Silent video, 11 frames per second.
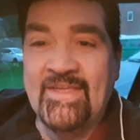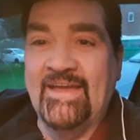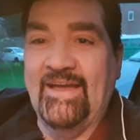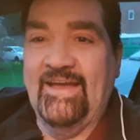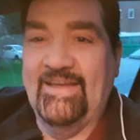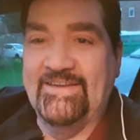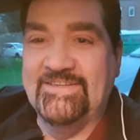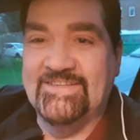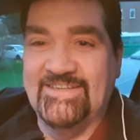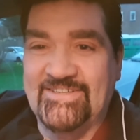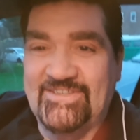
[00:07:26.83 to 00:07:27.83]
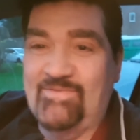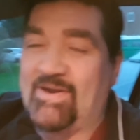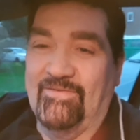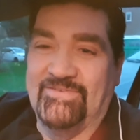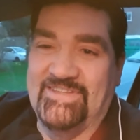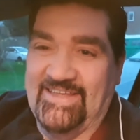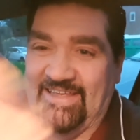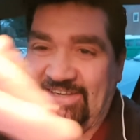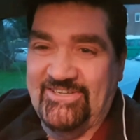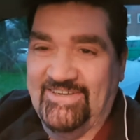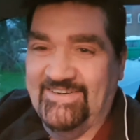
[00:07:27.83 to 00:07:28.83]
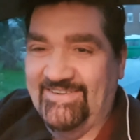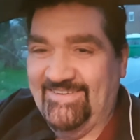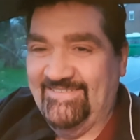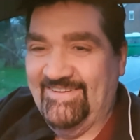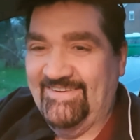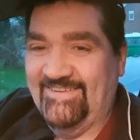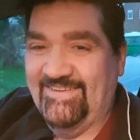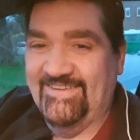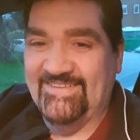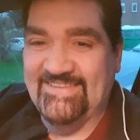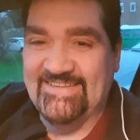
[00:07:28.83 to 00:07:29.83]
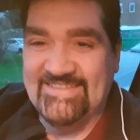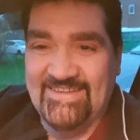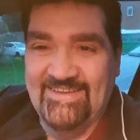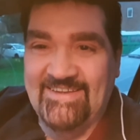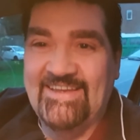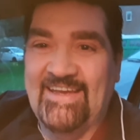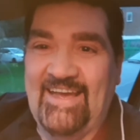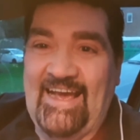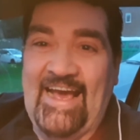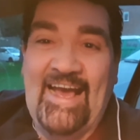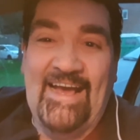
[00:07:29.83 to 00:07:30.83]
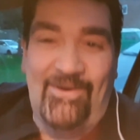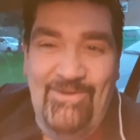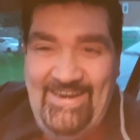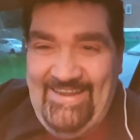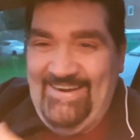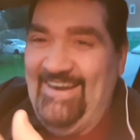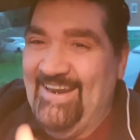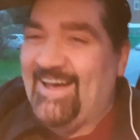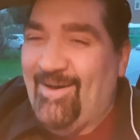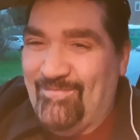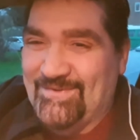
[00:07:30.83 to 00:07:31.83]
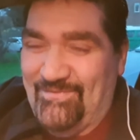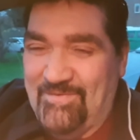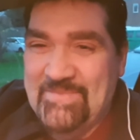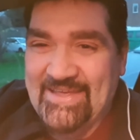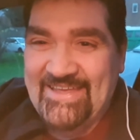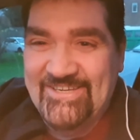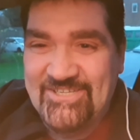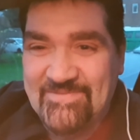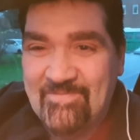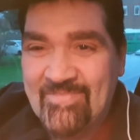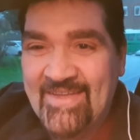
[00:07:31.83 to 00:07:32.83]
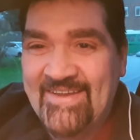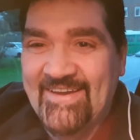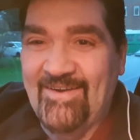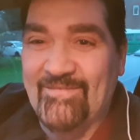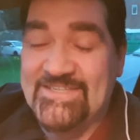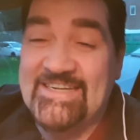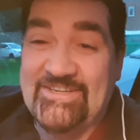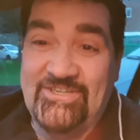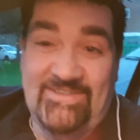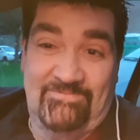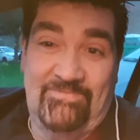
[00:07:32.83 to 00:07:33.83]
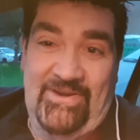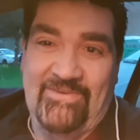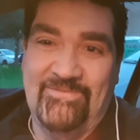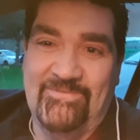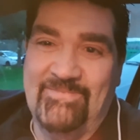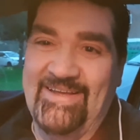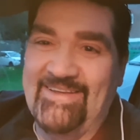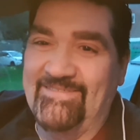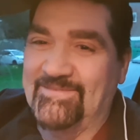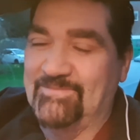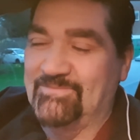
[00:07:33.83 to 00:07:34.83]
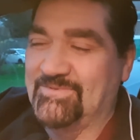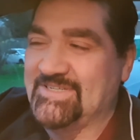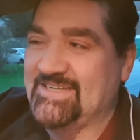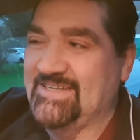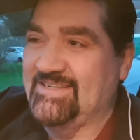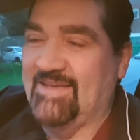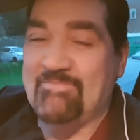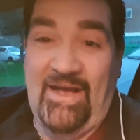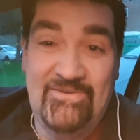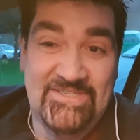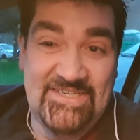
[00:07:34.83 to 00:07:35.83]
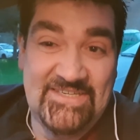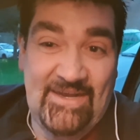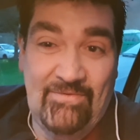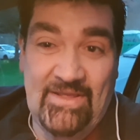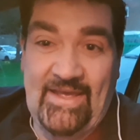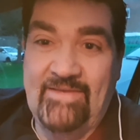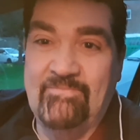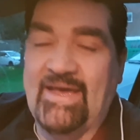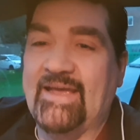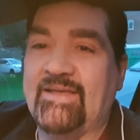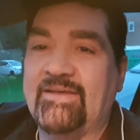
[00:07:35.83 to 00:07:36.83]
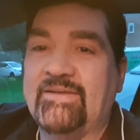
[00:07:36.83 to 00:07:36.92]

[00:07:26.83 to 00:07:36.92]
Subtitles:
And she went off to the kitchen, and then I heard this howling laughter from the kitchen. And obviously she'd, you know, composed herself and came back,